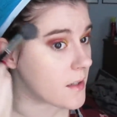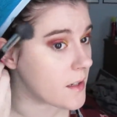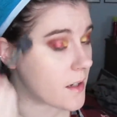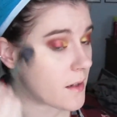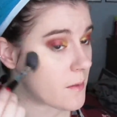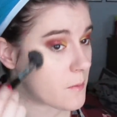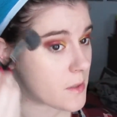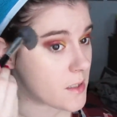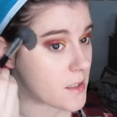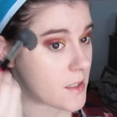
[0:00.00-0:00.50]
Like
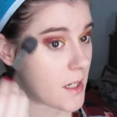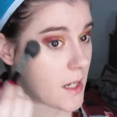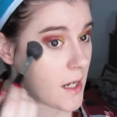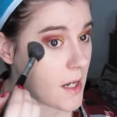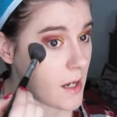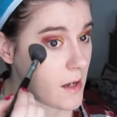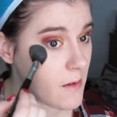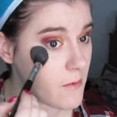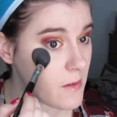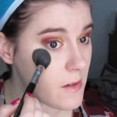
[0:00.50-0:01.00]
I want to
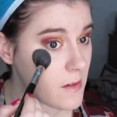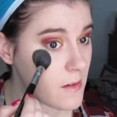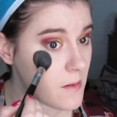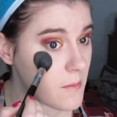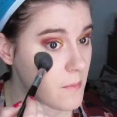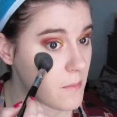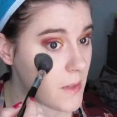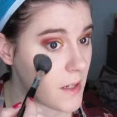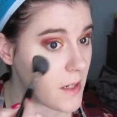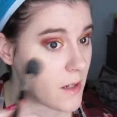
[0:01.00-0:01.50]
have
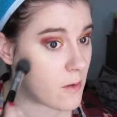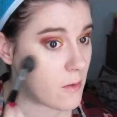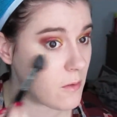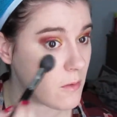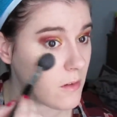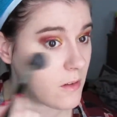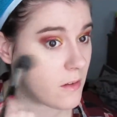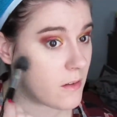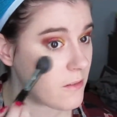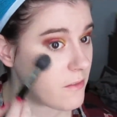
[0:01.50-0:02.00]
my
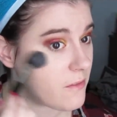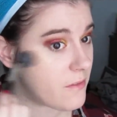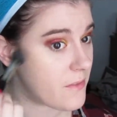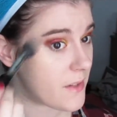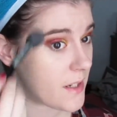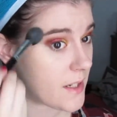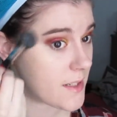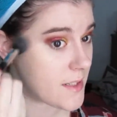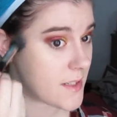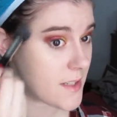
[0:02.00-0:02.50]
whole
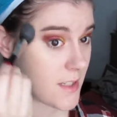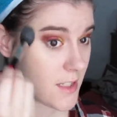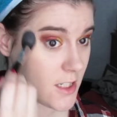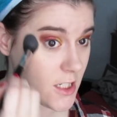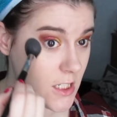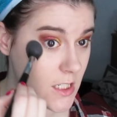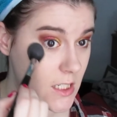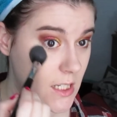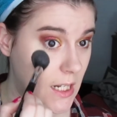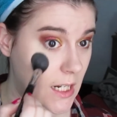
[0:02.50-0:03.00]
face
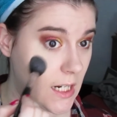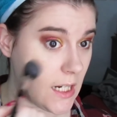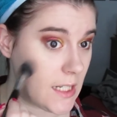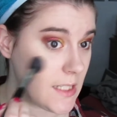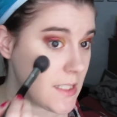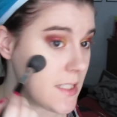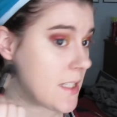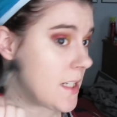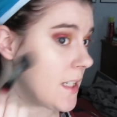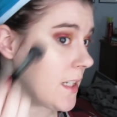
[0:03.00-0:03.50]
just like
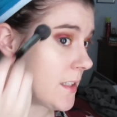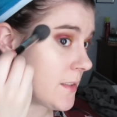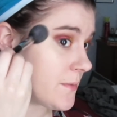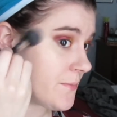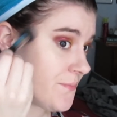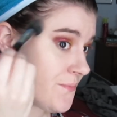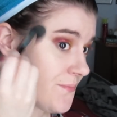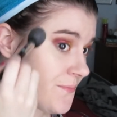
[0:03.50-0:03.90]
glistening,